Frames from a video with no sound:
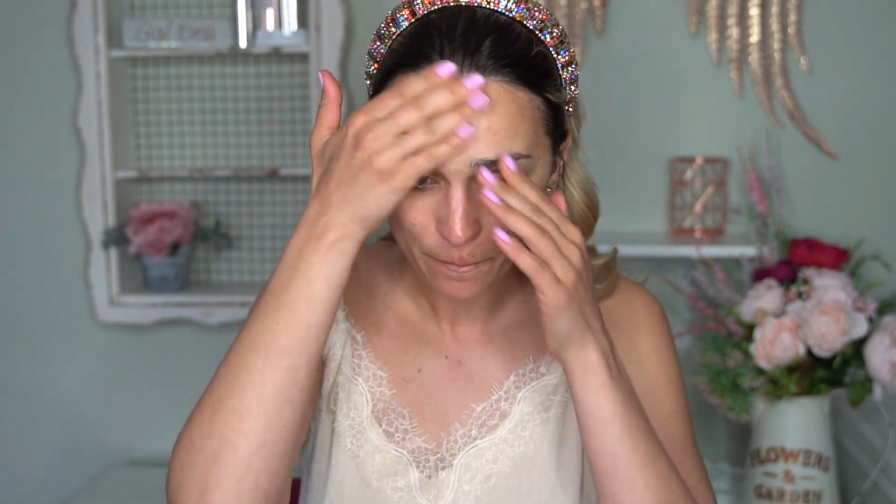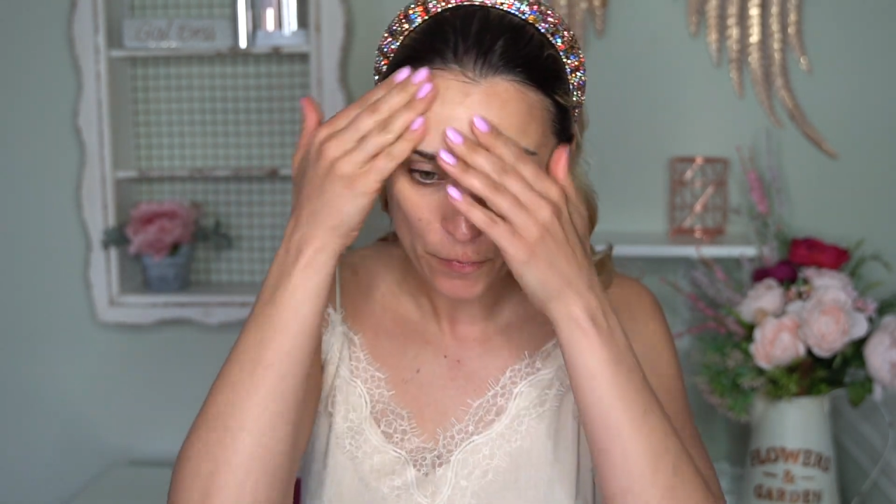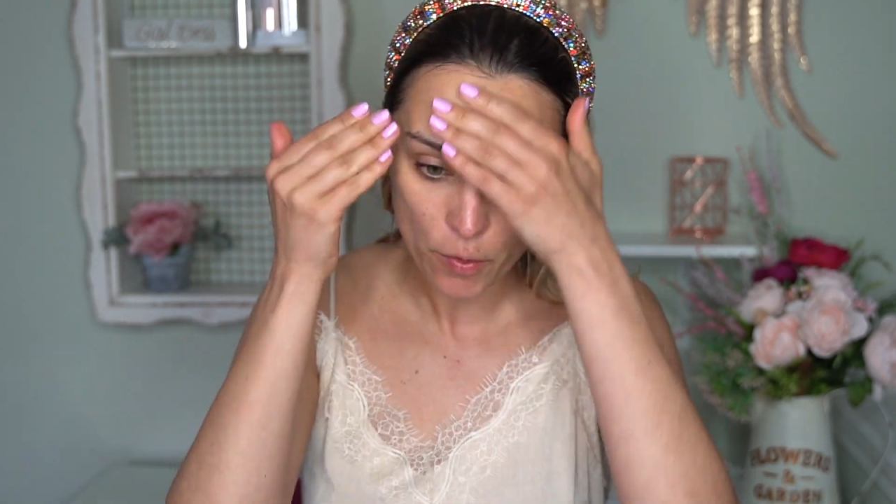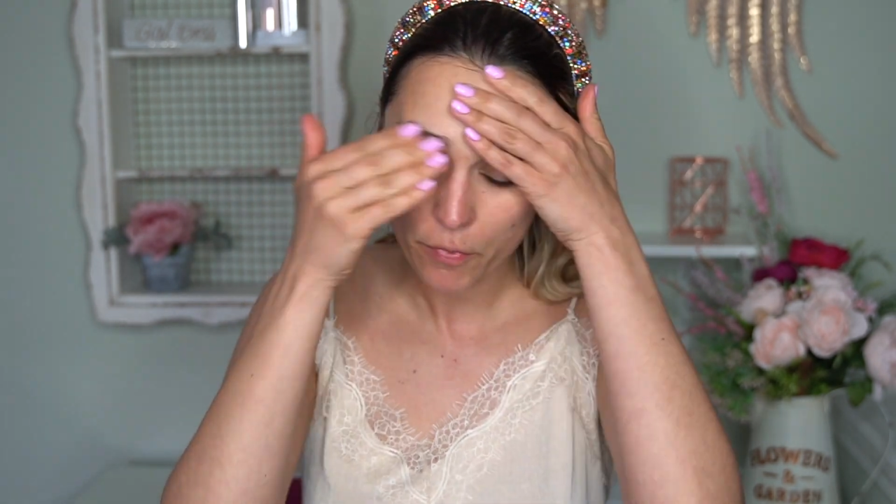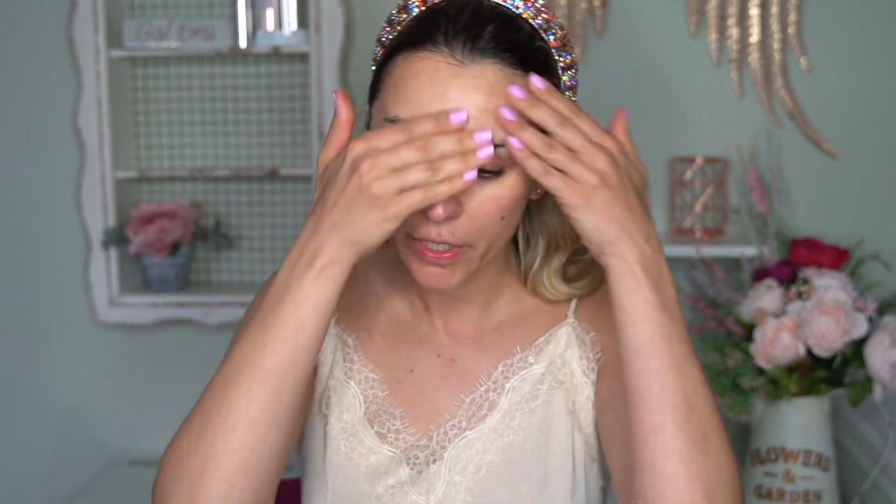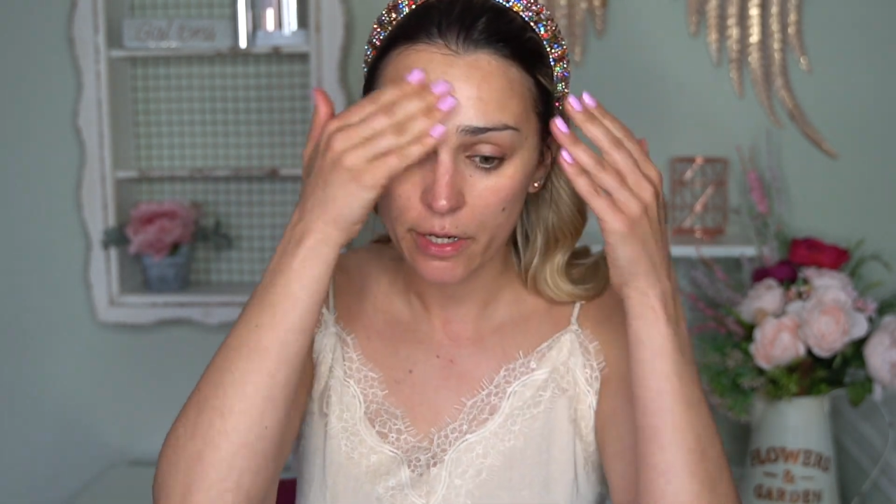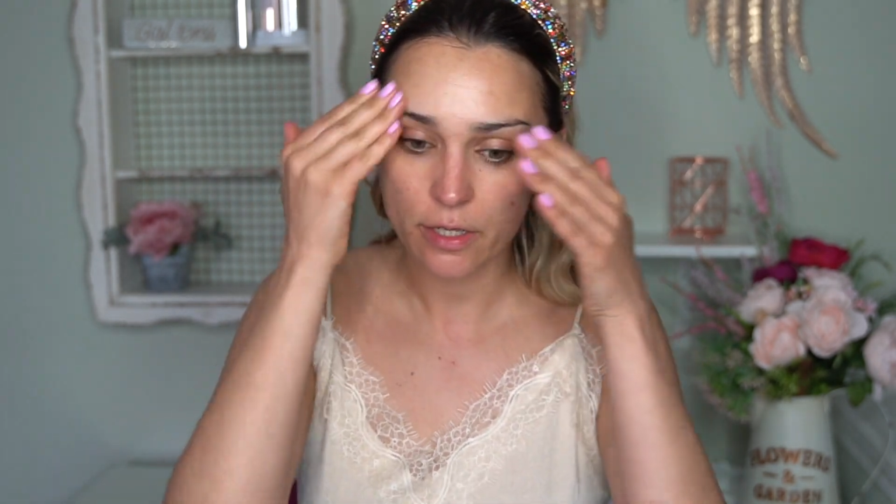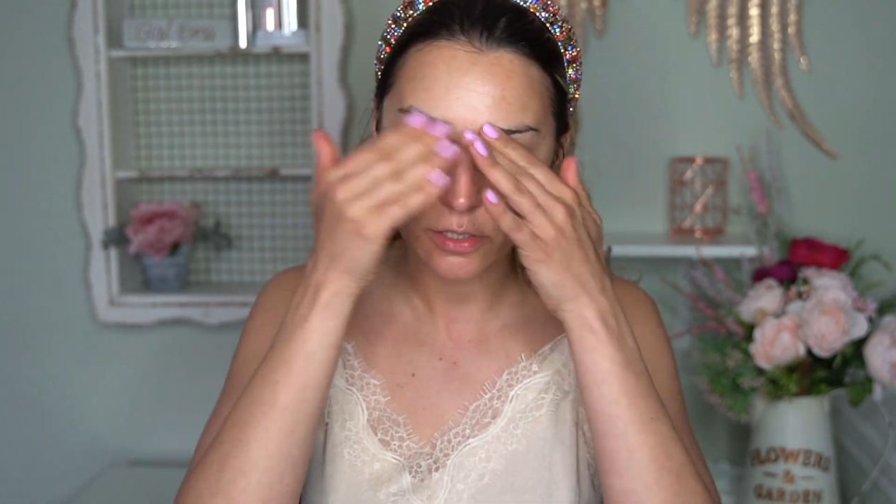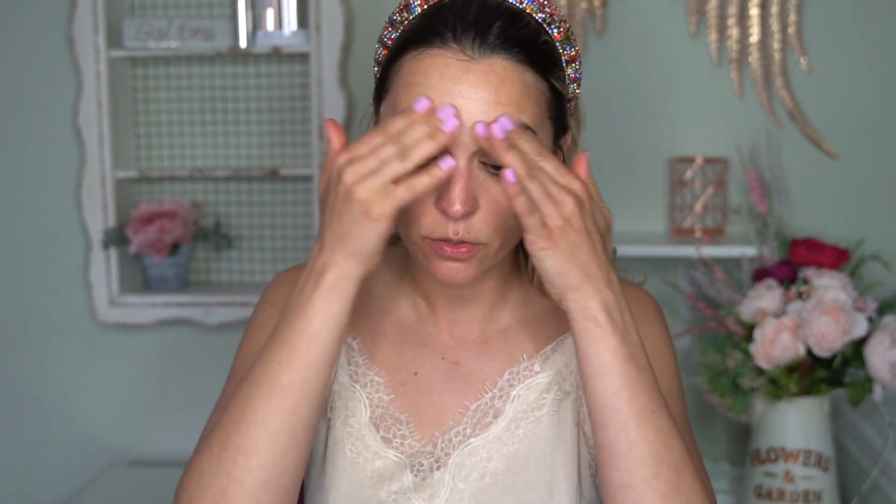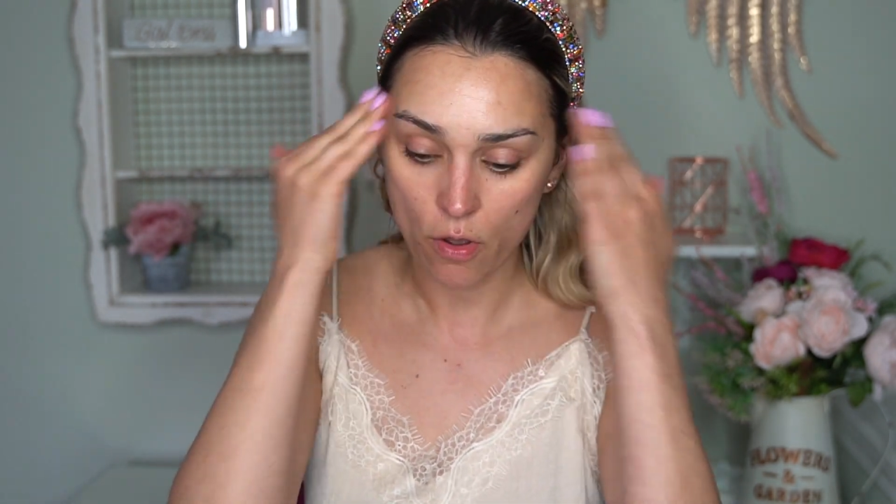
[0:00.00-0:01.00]
what MONAT
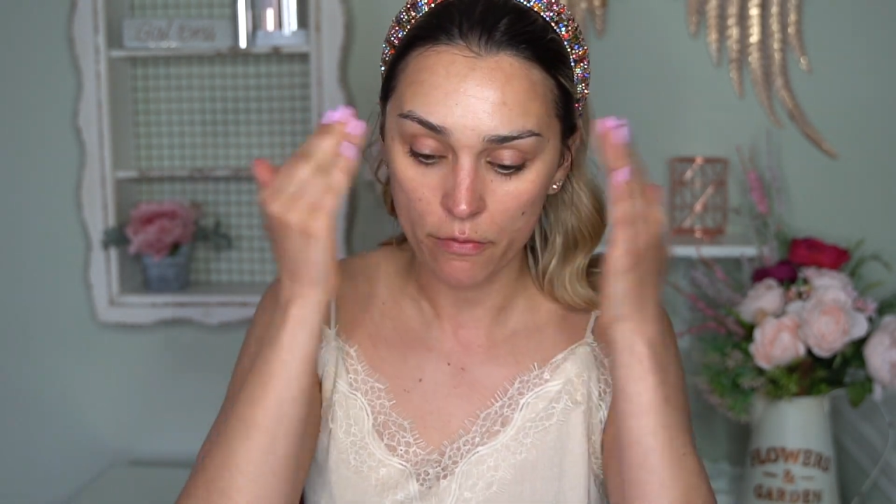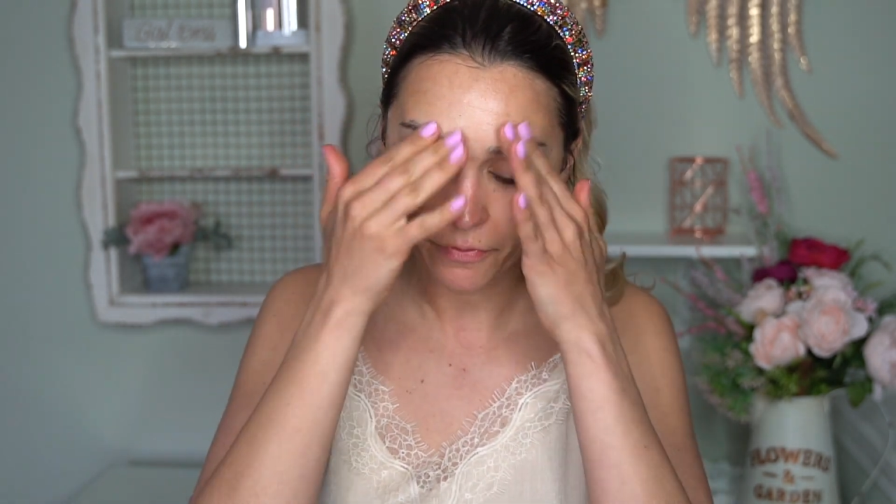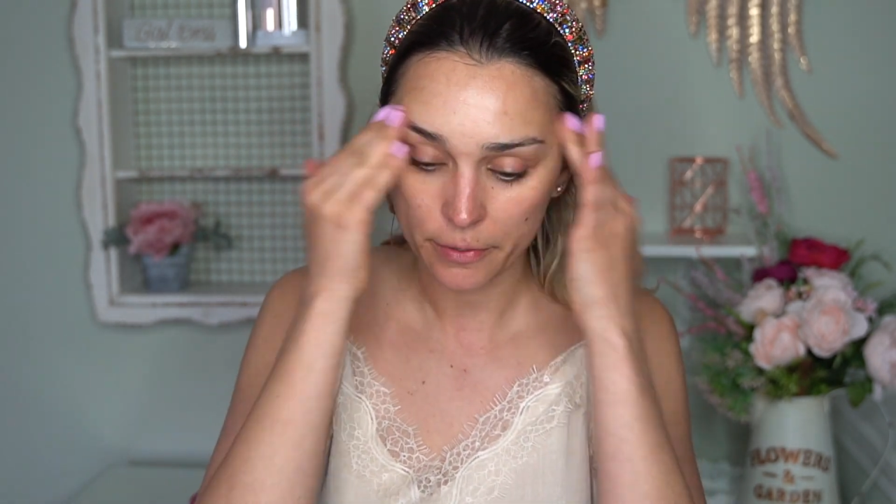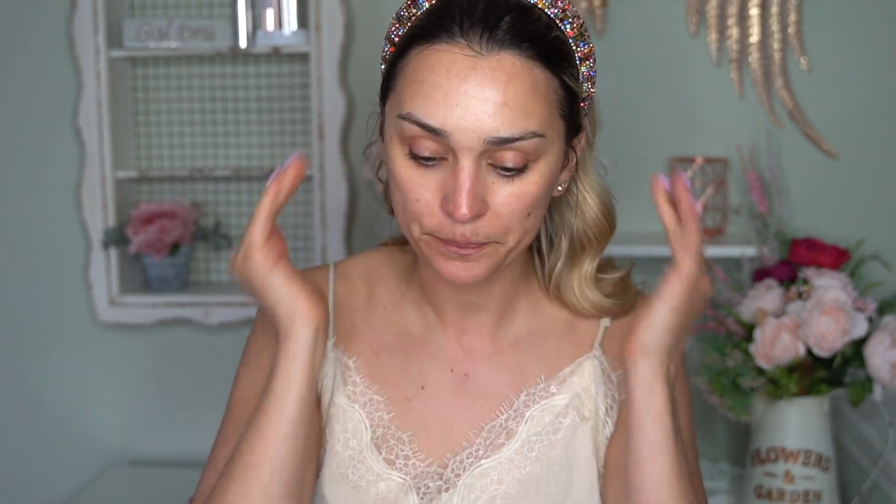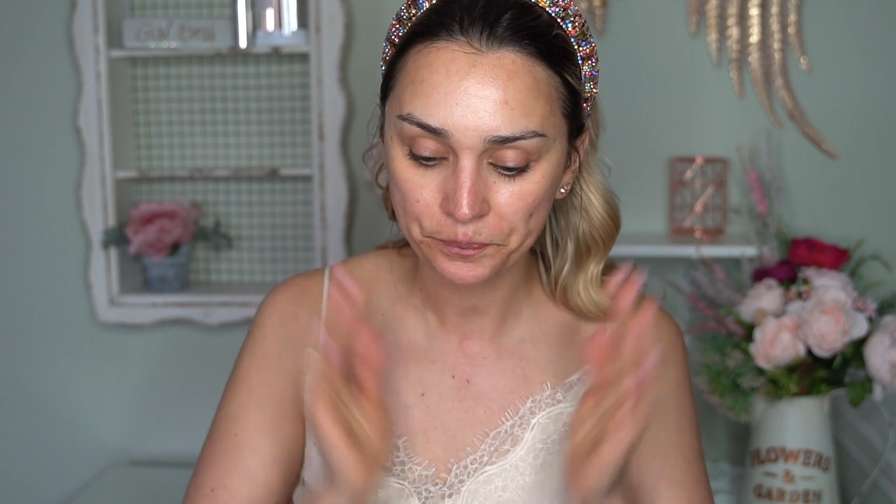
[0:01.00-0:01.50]
has to offer,